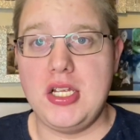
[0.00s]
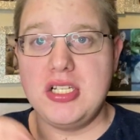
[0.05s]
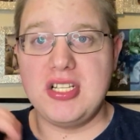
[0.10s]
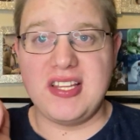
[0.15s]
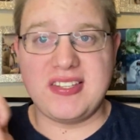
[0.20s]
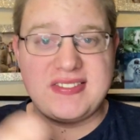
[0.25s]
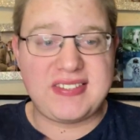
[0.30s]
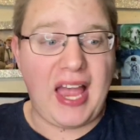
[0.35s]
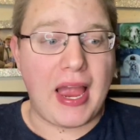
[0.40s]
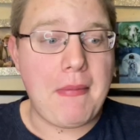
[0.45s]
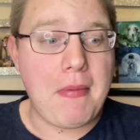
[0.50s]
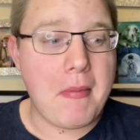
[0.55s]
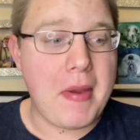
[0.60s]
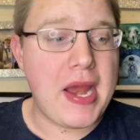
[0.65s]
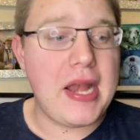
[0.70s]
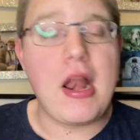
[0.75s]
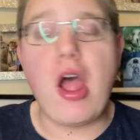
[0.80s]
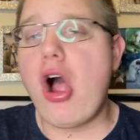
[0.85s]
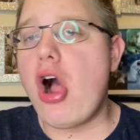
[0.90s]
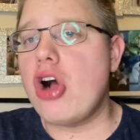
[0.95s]
The
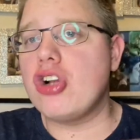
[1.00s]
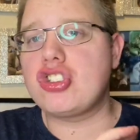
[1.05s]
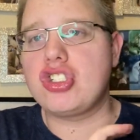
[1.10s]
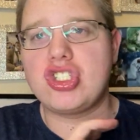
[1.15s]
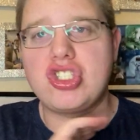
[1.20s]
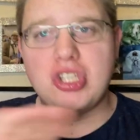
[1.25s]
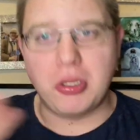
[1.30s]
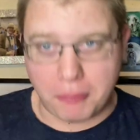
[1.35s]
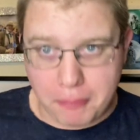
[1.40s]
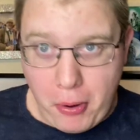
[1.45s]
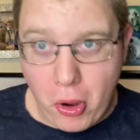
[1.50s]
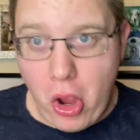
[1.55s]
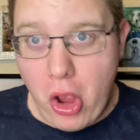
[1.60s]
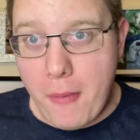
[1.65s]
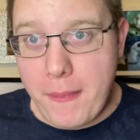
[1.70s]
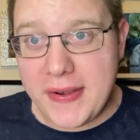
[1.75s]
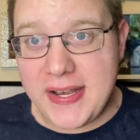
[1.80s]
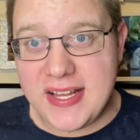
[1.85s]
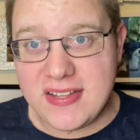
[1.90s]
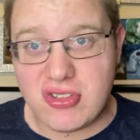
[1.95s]
Cybermen are just
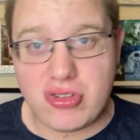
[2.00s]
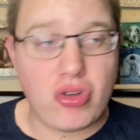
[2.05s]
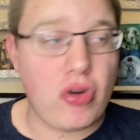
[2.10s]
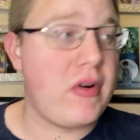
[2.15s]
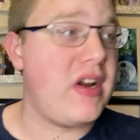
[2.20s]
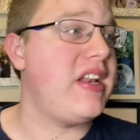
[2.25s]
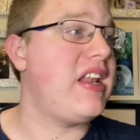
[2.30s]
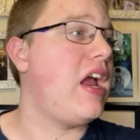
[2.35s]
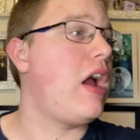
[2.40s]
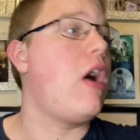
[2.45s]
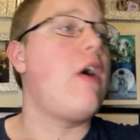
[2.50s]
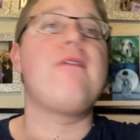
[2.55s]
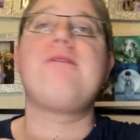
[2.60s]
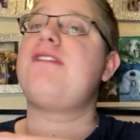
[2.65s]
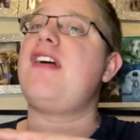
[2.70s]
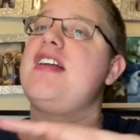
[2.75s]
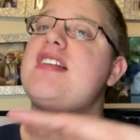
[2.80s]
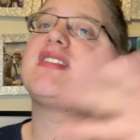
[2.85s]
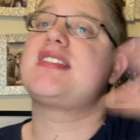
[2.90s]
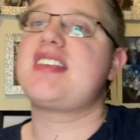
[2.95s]
superb in this story. They are
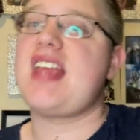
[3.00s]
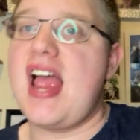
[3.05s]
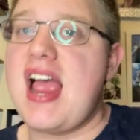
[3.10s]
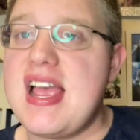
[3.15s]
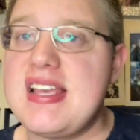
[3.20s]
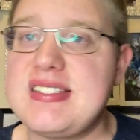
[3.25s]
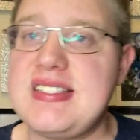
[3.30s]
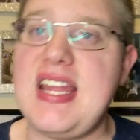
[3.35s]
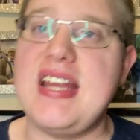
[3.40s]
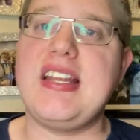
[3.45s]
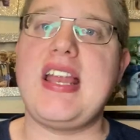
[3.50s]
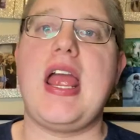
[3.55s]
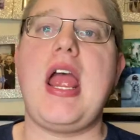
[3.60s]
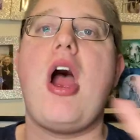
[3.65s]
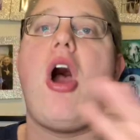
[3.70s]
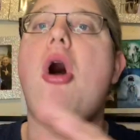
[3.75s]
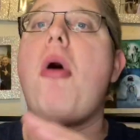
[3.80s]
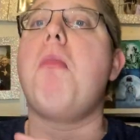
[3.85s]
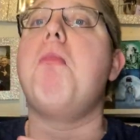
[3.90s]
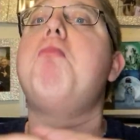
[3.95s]
fantastic. They
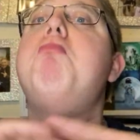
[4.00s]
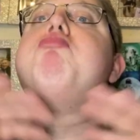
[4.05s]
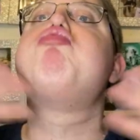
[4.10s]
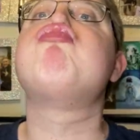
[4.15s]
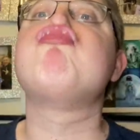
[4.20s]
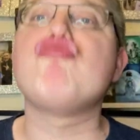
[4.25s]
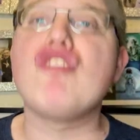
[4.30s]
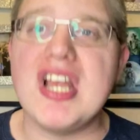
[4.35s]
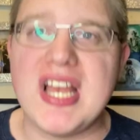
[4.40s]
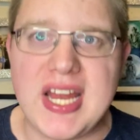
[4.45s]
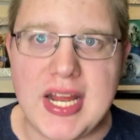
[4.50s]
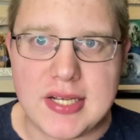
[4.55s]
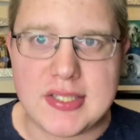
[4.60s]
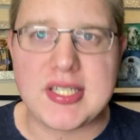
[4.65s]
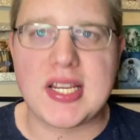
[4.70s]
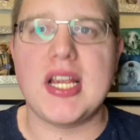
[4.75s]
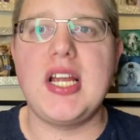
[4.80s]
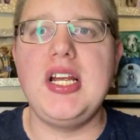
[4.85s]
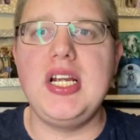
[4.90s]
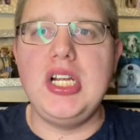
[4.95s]
are
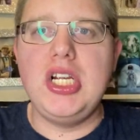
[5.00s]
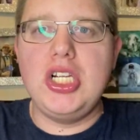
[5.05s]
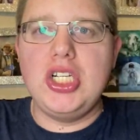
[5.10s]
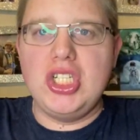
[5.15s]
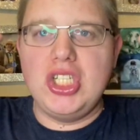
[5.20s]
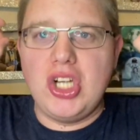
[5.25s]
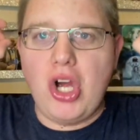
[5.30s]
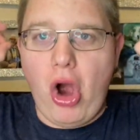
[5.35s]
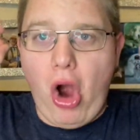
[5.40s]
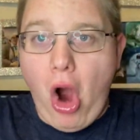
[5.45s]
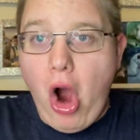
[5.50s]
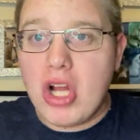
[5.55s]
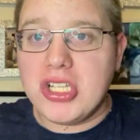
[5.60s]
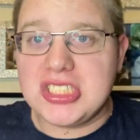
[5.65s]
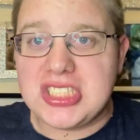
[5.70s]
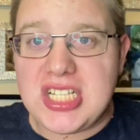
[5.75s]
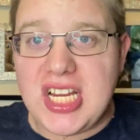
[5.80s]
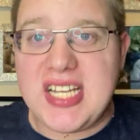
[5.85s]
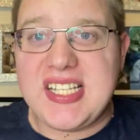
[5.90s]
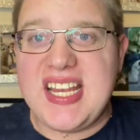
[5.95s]
brilliant.
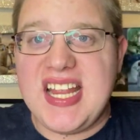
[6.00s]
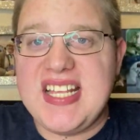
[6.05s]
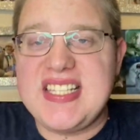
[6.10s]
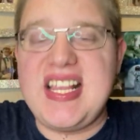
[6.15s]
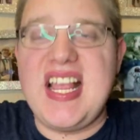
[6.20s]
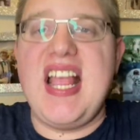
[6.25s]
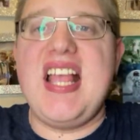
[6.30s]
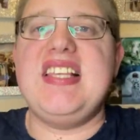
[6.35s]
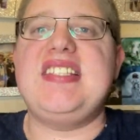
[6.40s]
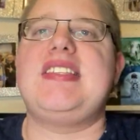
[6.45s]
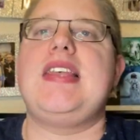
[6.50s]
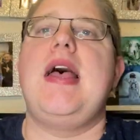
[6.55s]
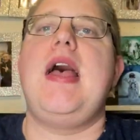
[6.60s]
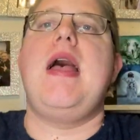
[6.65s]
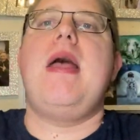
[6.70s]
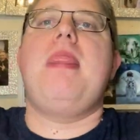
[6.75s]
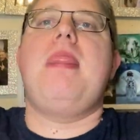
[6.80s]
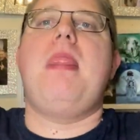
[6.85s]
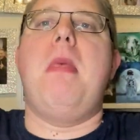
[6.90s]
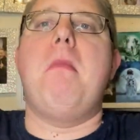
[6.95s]
Honestly, this is
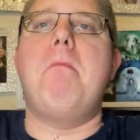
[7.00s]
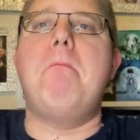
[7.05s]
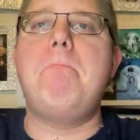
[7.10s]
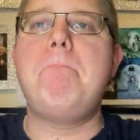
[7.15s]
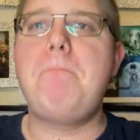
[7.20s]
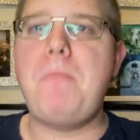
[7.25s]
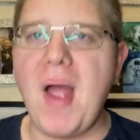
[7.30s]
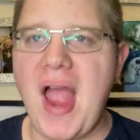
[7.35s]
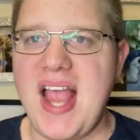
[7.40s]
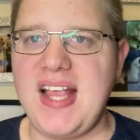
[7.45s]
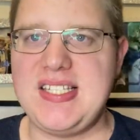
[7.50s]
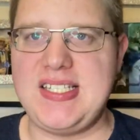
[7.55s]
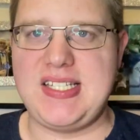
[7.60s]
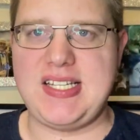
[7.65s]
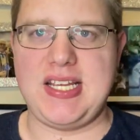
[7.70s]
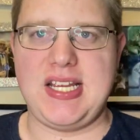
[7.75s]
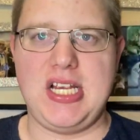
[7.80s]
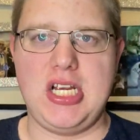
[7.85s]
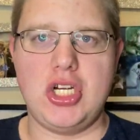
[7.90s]
the best